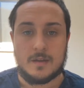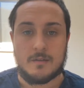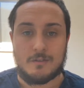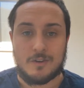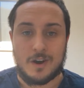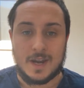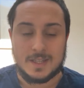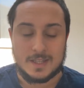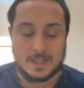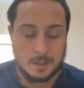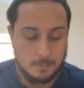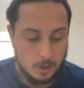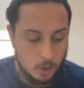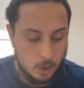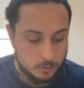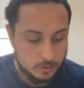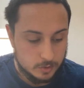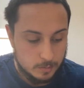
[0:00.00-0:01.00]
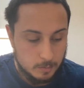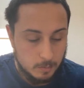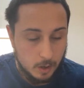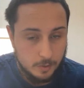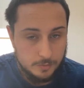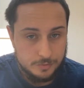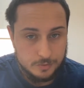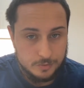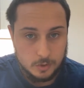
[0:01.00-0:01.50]
Write about
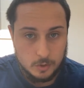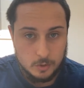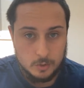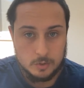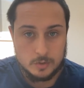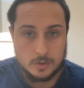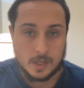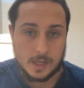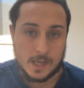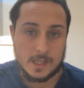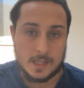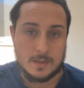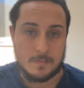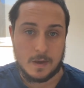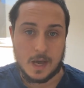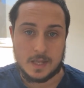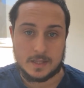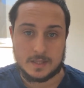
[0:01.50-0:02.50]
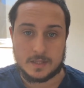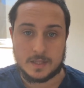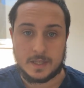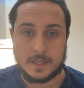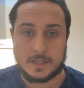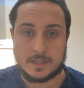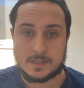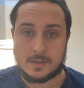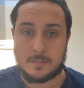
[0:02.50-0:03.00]
both good and bad
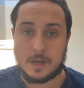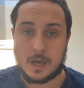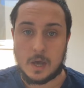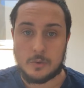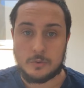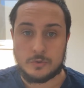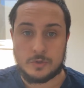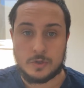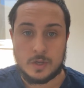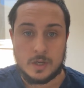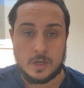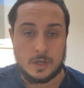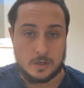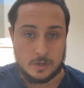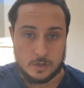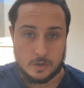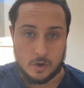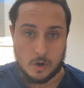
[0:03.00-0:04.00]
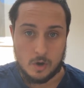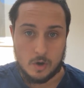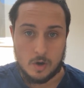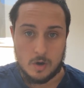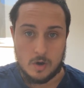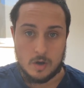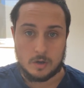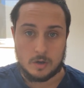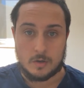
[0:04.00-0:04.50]
things about
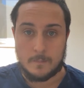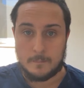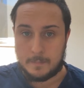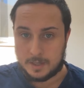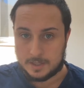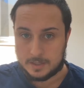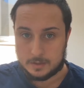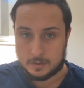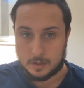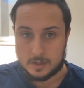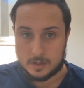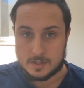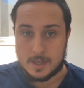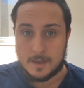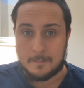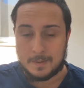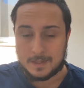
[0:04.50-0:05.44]
your competitors.